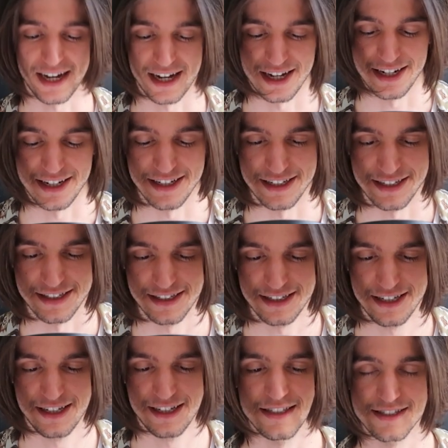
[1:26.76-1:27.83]
I
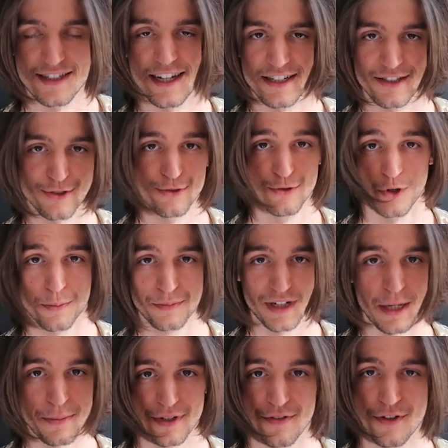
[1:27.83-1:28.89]
decided to drop
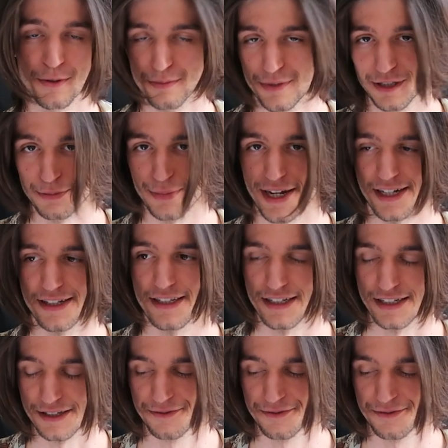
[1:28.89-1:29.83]
game development back then.